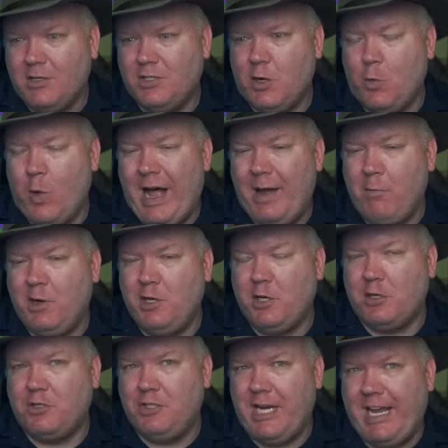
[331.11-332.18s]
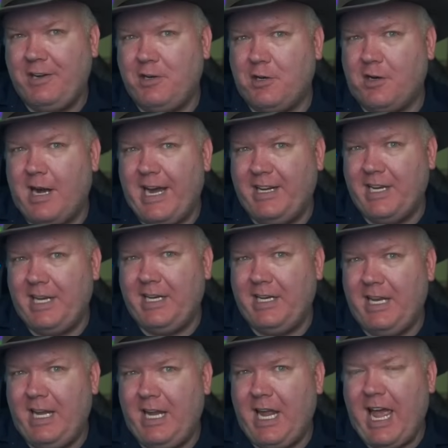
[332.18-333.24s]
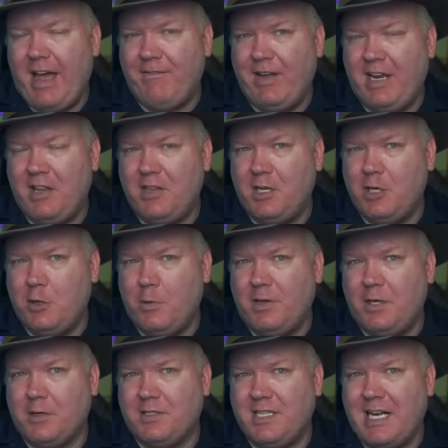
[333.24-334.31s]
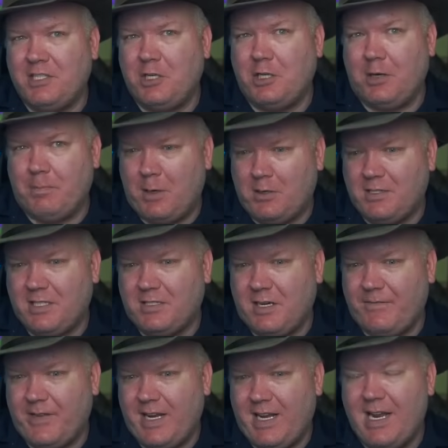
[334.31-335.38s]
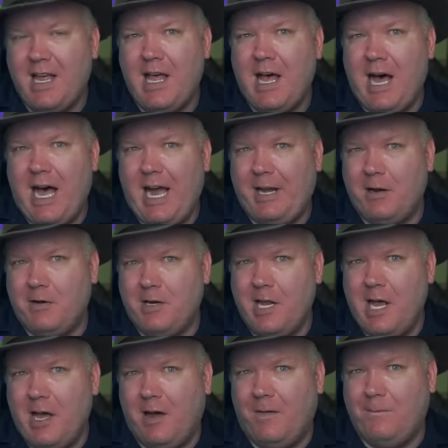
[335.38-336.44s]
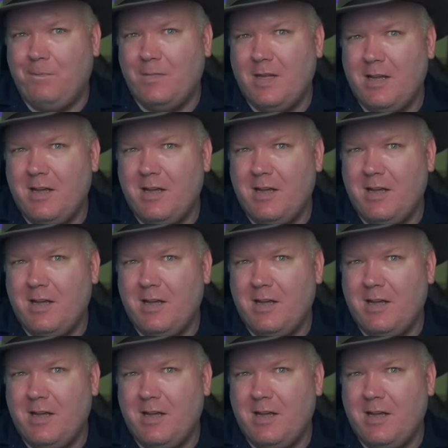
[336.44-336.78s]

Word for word: So why would your gender identity have anything to do with your sex on your birth certificate? I don't know.